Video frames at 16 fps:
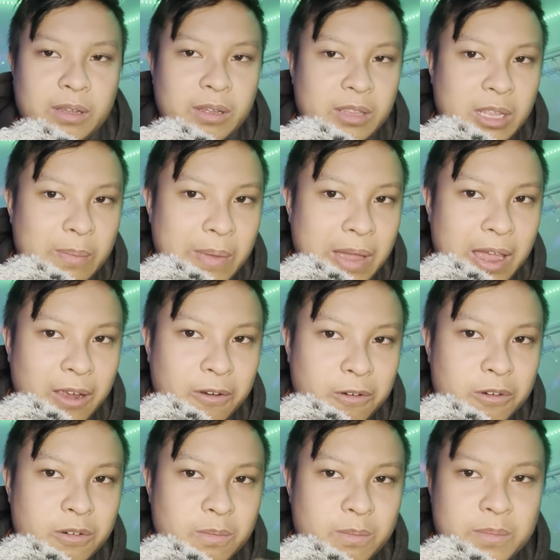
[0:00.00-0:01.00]
the back
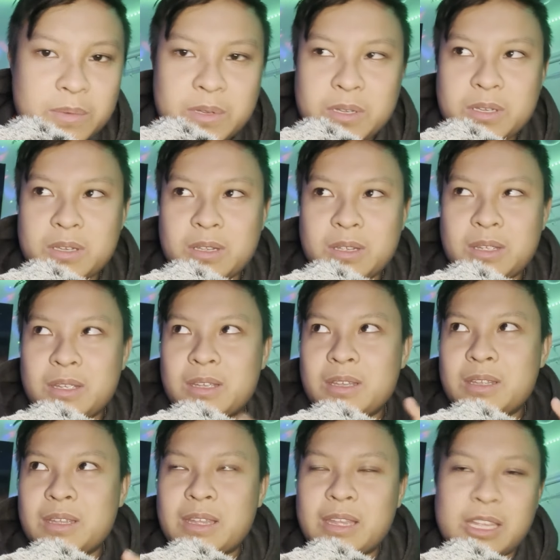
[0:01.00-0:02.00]
rooms.
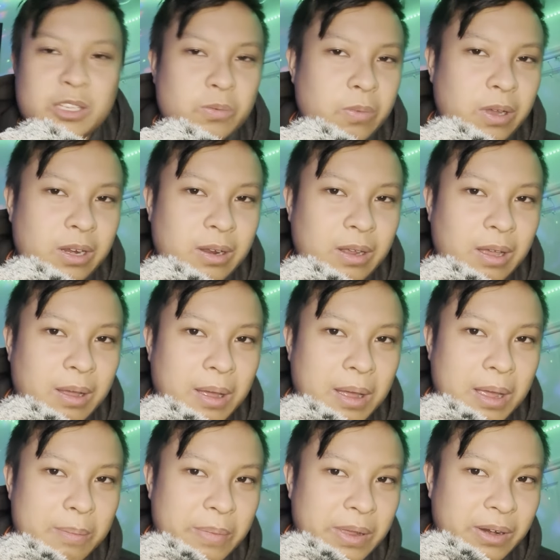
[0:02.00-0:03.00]
That's what
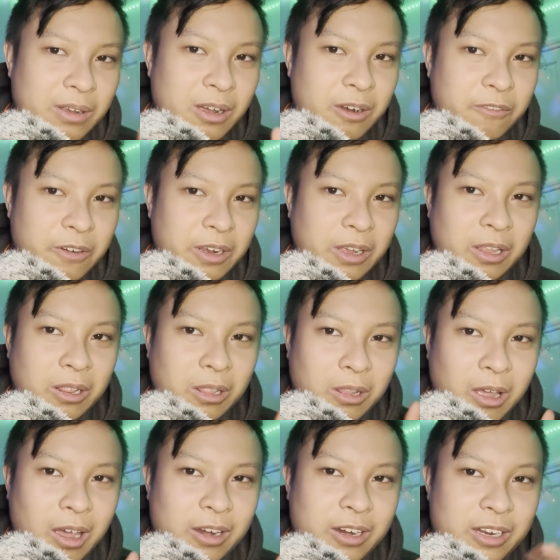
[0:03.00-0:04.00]
I've been covering a
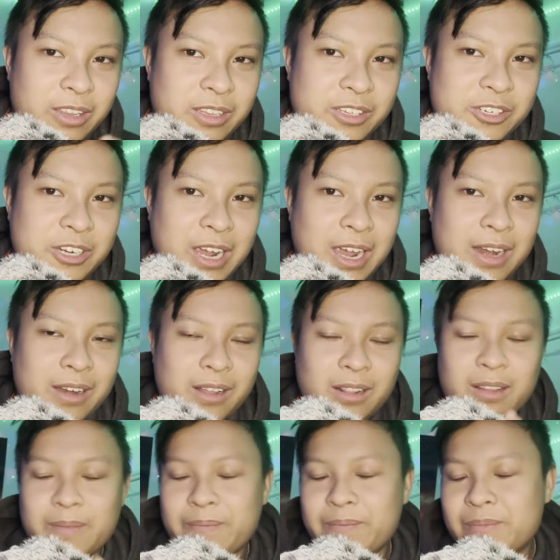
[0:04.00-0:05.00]
lot in this channel,
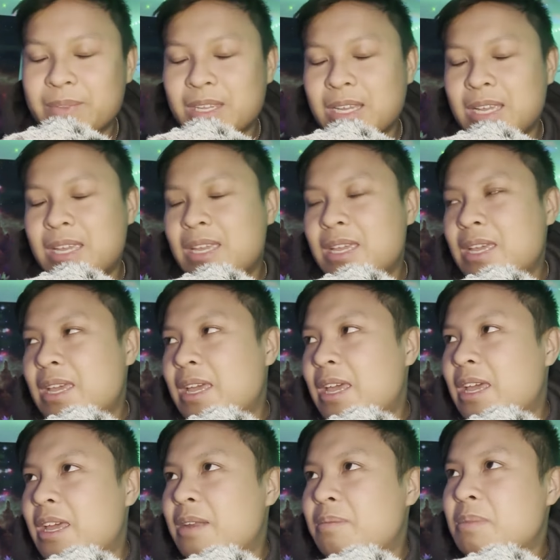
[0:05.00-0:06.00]

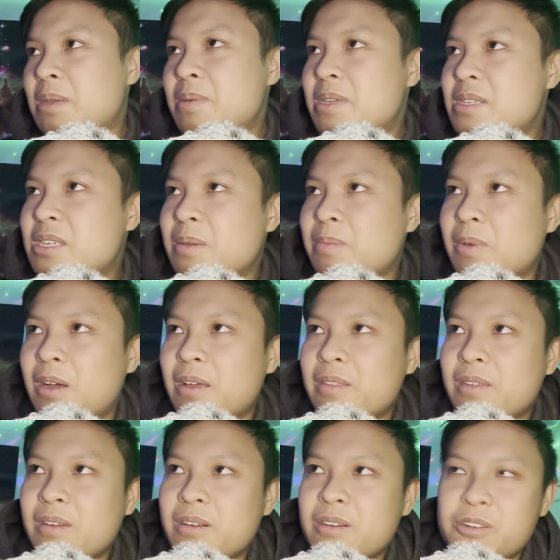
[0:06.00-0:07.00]
and maybe some
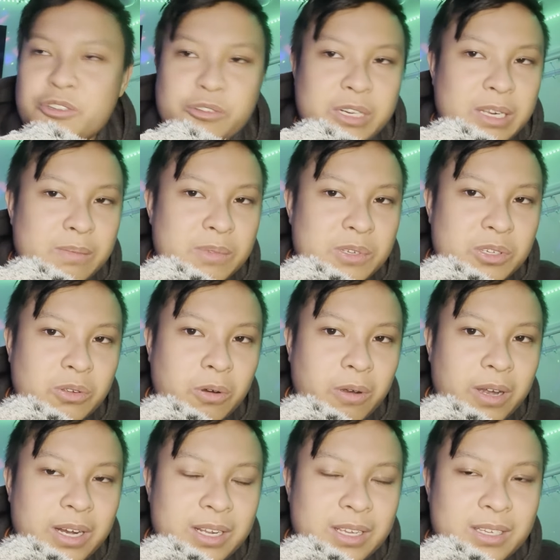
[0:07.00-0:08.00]
other dream
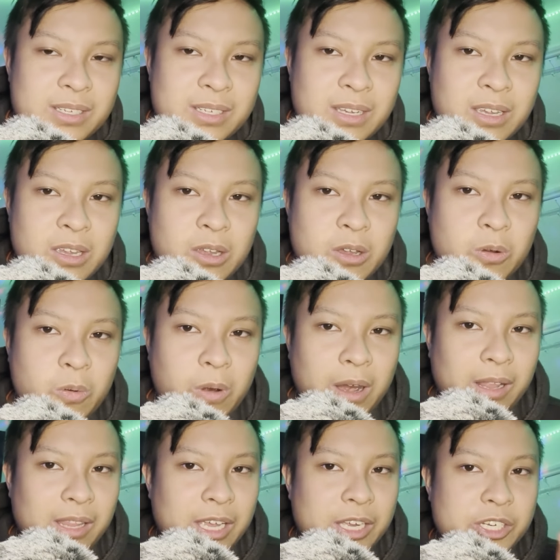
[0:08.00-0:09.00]
stories where
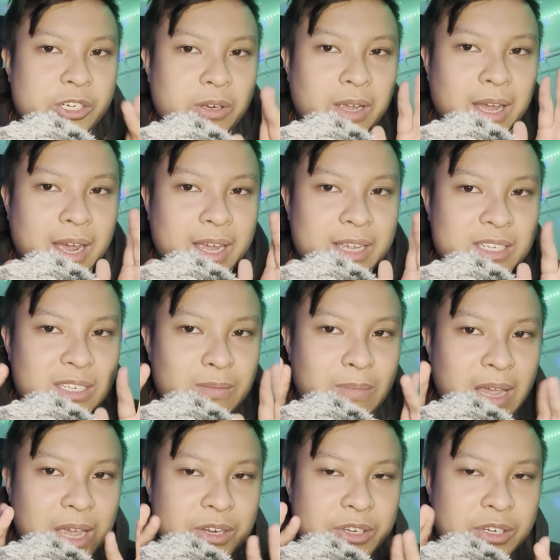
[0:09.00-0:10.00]
I let you guys
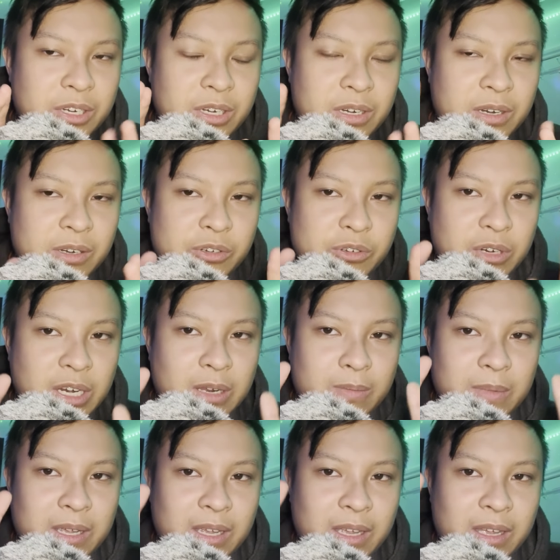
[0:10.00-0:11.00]
imagine
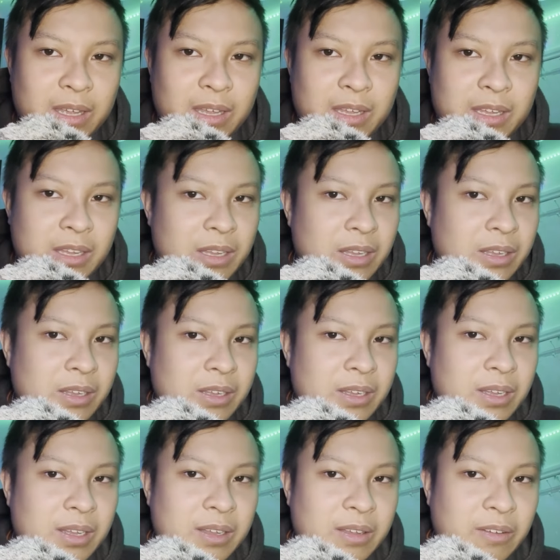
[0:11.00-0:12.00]
dreaming,
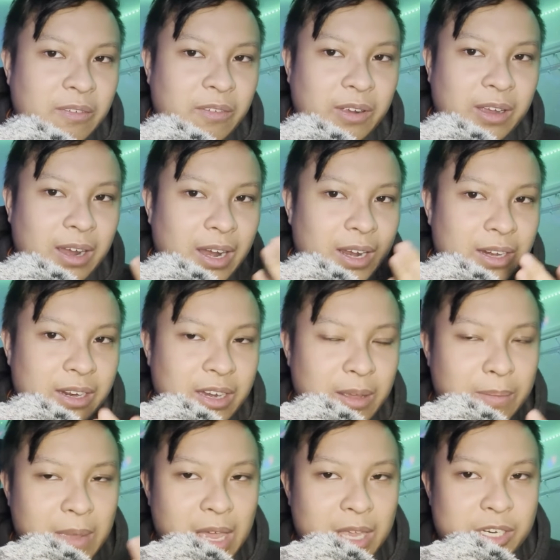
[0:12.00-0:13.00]
guided
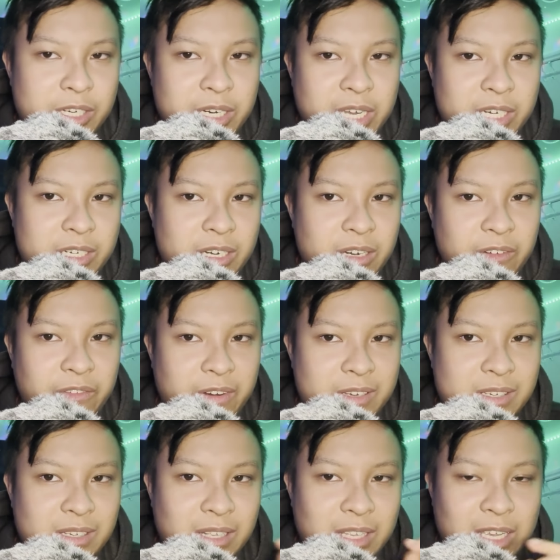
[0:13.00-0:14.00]
imagination for
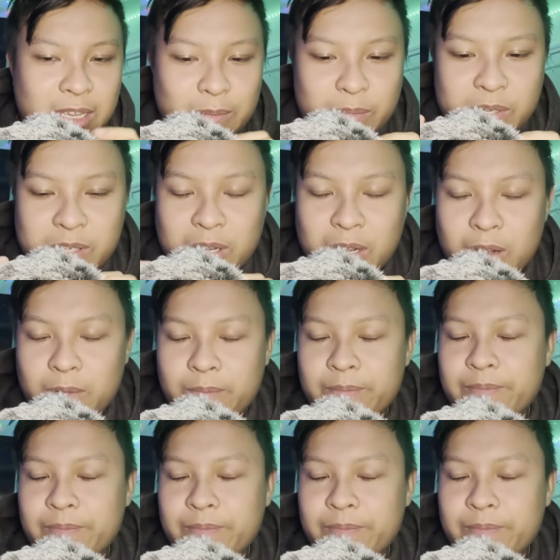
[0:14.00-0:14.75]
sleep. So